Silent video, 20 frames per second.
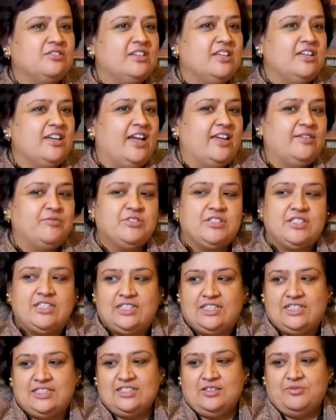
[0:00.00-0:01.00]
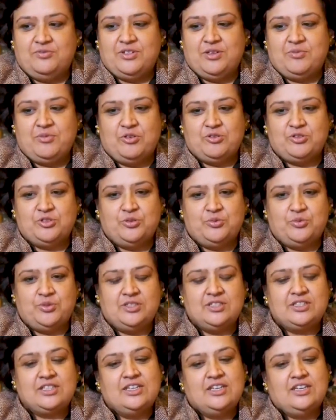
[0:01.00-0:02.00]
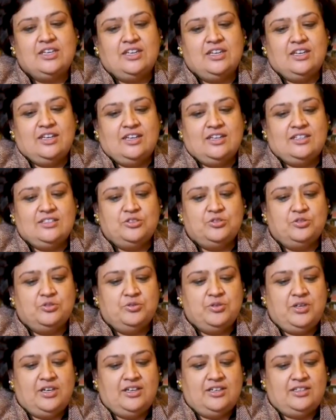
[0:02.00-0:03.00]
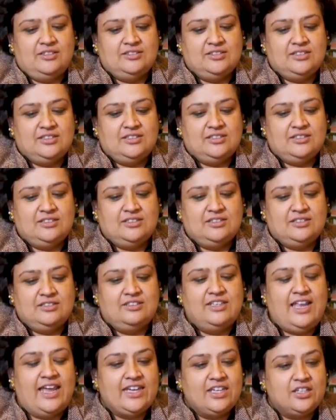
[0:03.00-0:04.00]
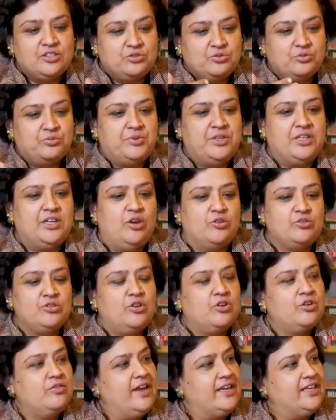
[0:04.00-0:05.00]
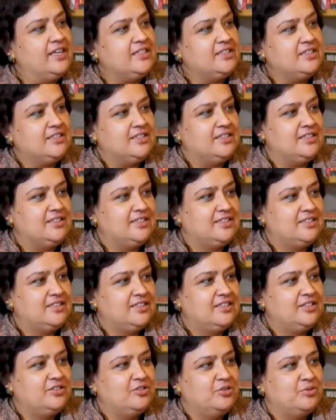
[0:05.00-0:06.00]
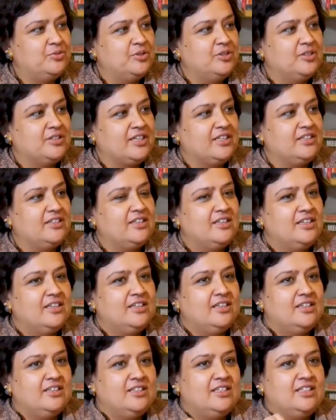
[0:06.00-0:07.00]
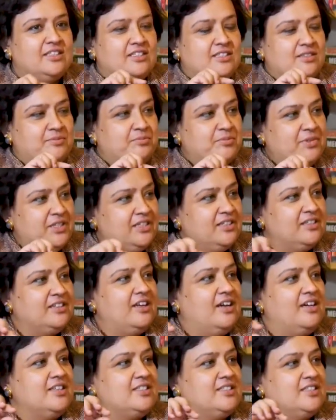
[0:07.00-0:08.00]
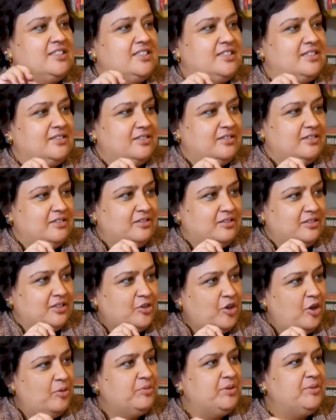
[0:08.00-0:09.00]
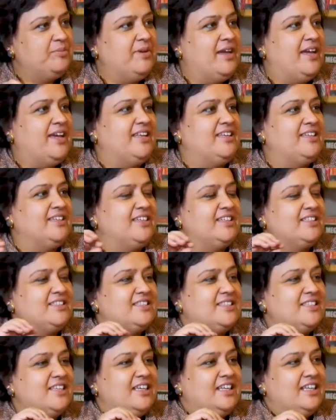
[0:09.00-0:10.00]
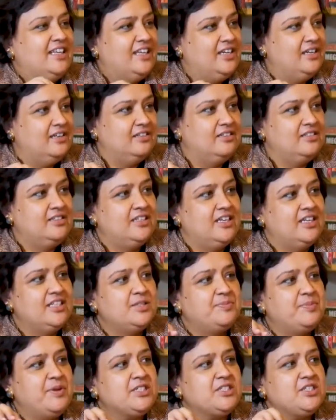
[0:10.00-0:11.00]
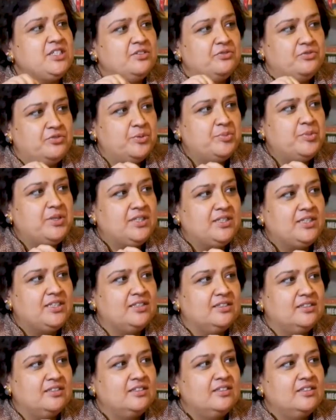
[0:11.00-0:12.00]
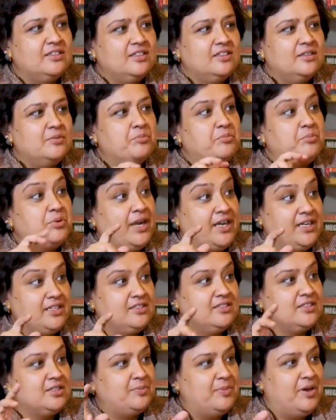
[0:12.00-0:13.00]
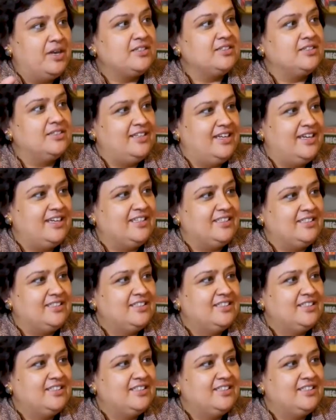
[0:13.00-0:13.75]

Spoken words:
Okay, I was reading somewhere about your work. You like to bring out a lot of identities in your work. Mm. And it's middle class, it's the common man, it's layered. And especially women in a brighter, smarter light.